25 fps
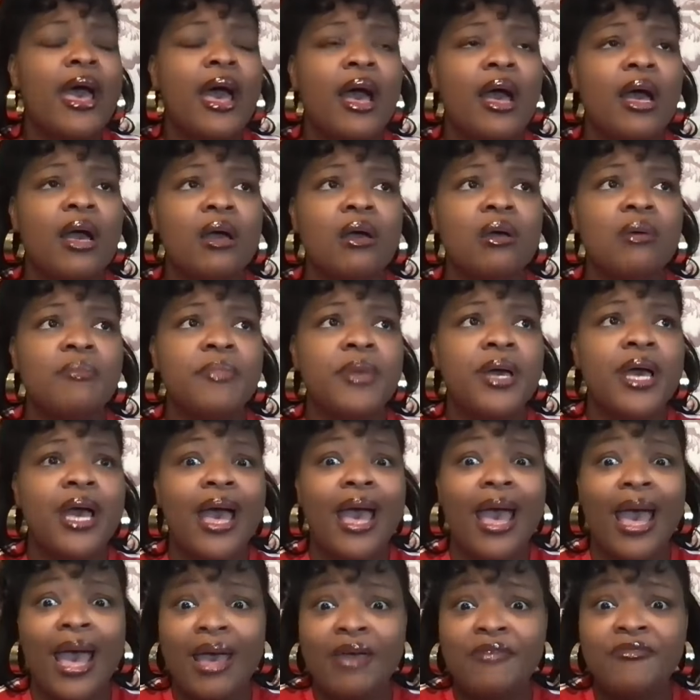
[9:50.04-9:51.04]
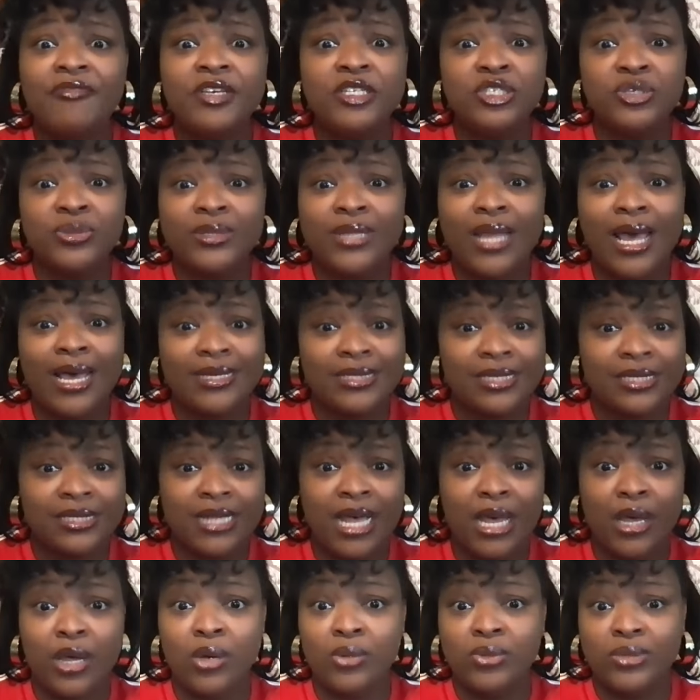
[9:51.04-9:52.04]
I visualize as
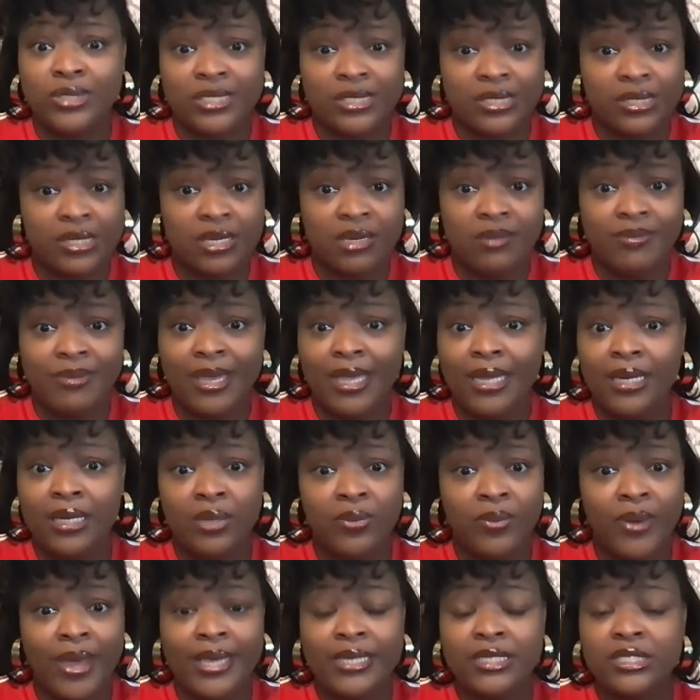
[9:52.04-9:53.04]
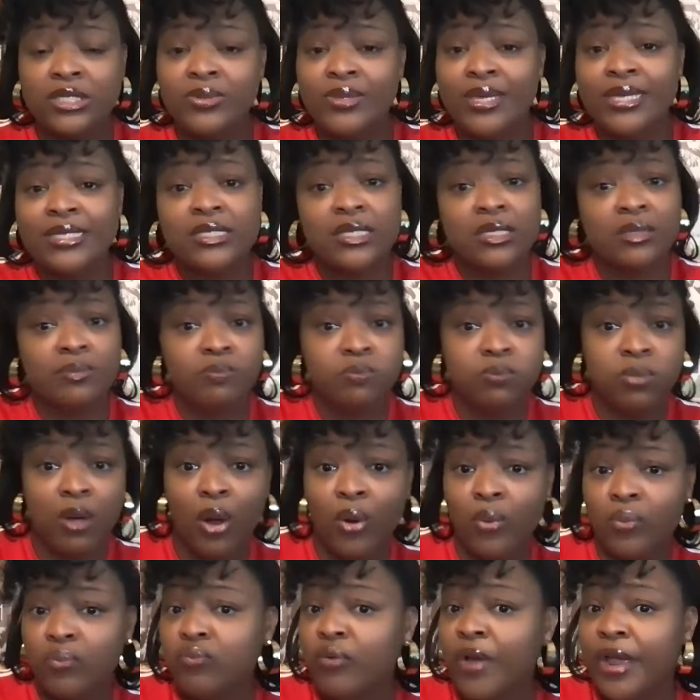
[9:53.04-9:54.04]
I go to sleep anyway. So that's
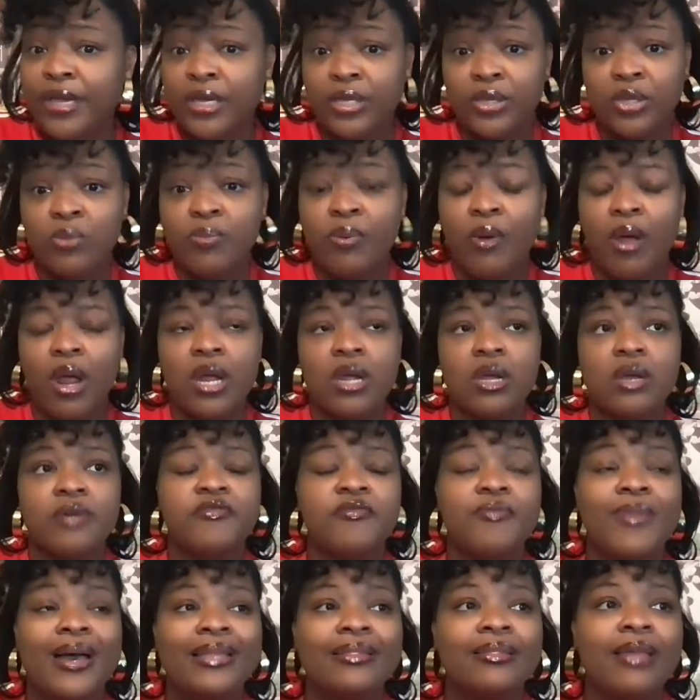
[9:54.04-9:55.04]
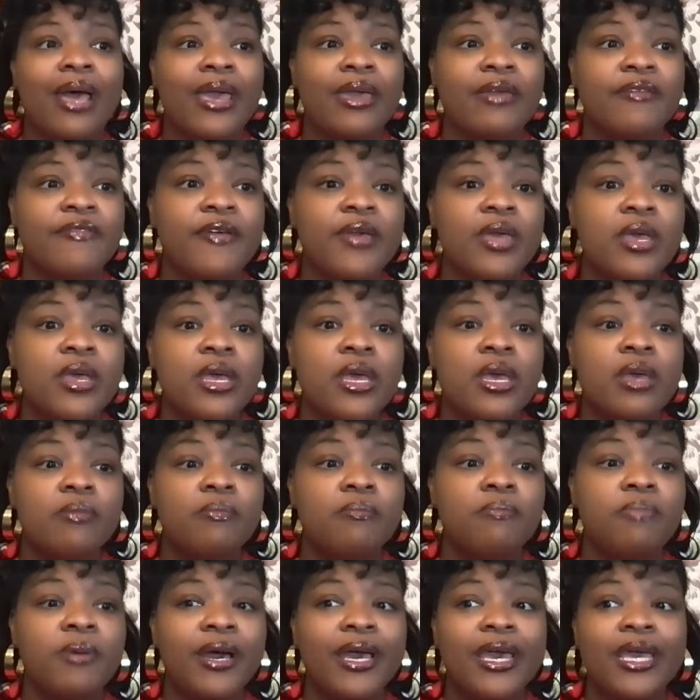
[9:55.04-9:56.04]
a regular part of my life.
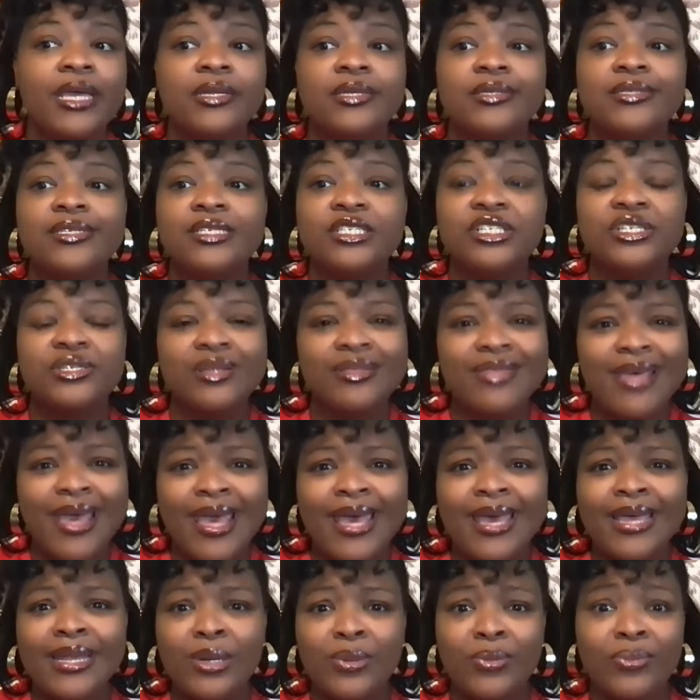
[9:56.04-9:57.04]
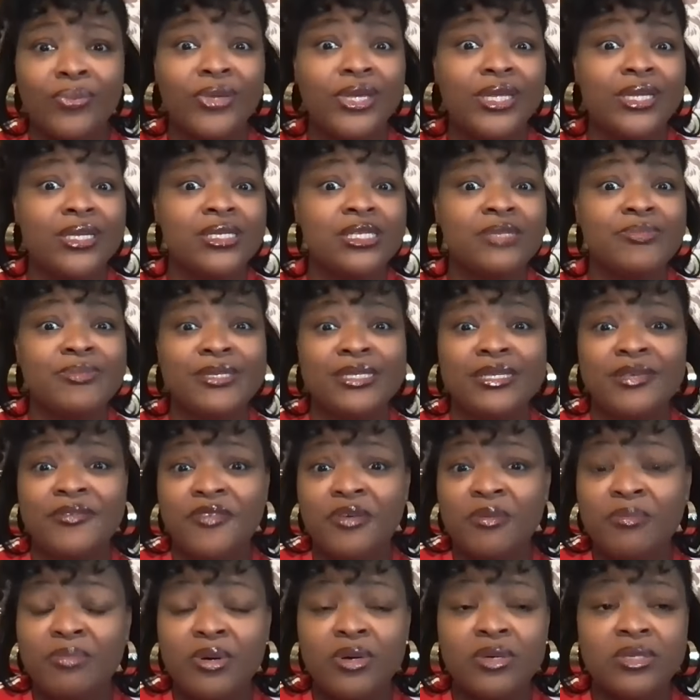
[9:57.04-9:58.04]
But in addition to that, reading
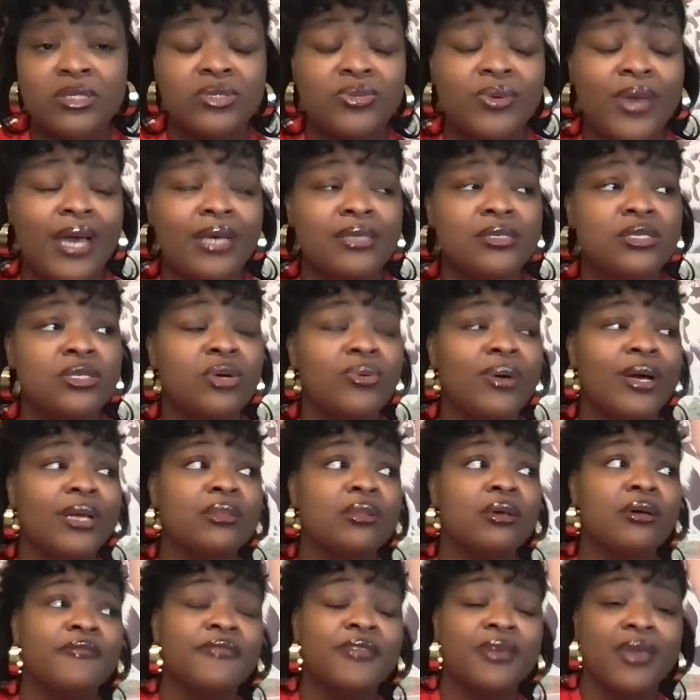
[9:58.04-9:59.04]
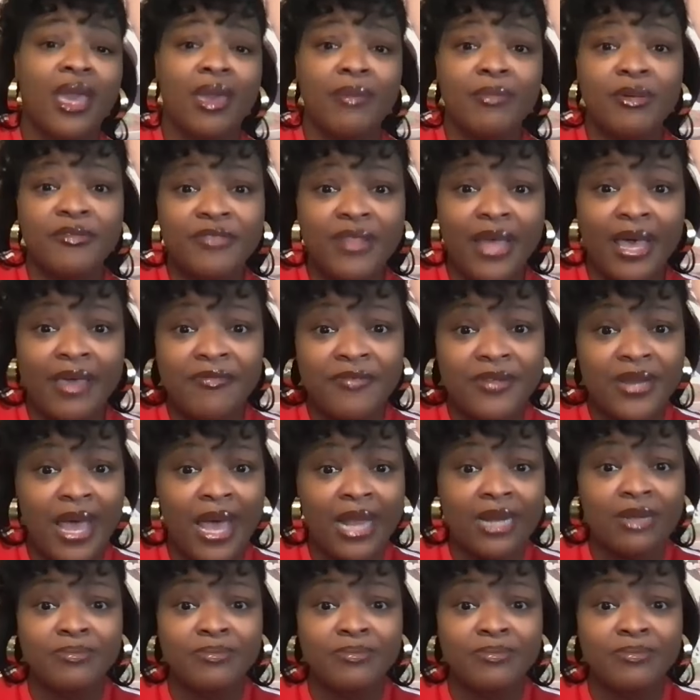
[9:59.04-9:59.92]
specific books, you guys know I love The Game of Life and How